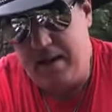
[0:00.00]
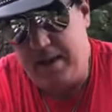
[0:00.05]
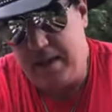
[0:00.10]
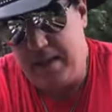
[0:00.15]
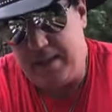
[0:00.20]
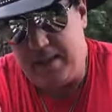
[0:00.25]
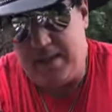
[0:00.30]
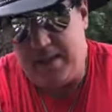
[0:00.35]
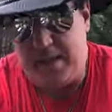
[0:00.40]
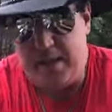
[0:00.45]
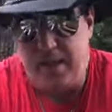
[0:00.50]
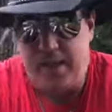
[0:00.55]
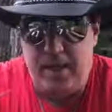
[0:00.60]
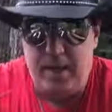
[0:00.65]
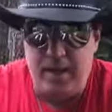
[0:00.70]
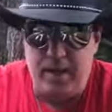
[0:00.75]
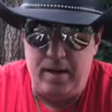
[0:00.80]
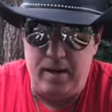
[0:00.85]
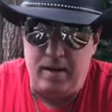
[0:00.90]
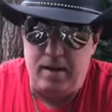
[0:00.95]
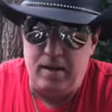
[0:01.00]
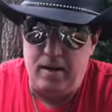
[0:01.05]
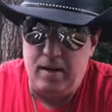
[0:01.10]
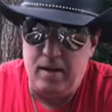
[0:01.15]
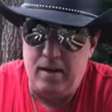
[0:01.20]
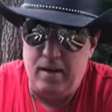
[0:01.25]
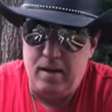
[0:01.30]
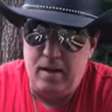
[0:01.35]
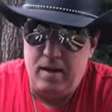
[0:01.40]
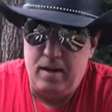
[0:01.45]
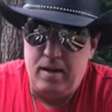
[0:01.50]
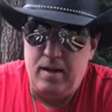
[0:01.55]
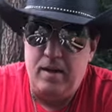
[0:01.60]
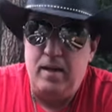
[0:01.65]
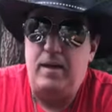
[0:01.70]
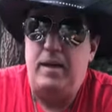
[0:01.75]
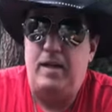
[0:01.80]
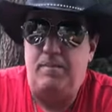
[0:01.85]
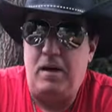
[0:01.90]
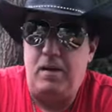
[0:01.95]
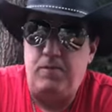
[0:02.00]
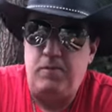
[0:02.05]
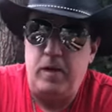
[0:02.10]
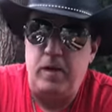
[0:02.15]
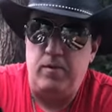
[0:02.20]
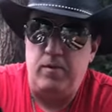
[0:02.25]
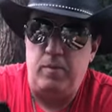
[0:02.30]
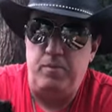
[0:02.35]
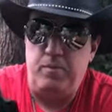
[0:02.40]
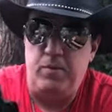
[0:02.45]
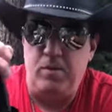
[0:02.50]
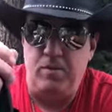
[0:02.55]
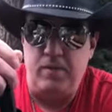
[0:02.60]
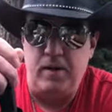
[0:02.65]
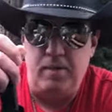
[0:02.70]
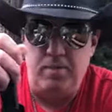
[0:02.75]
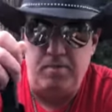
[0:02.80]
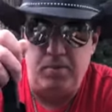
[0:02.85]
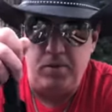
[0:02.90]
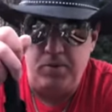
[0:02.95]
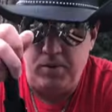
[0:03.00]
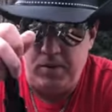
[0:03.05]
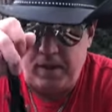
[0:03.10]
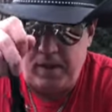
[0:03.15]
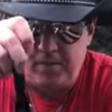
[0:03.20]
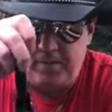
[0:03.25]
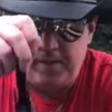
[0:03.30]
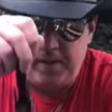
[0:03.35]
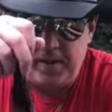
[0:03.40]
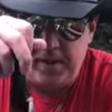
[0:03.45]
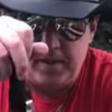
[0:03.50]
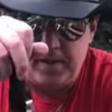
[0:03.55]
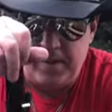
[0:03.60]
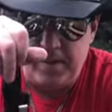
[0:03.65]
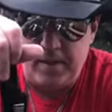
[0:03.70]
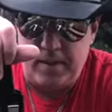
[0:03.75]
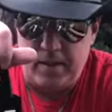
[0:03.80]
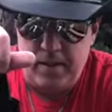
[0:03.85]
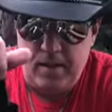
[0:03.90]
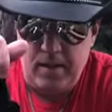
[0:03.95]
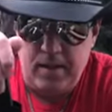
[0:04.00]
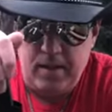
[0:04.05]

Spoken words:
Let's see here. Yeah, my favorite boot knife it is.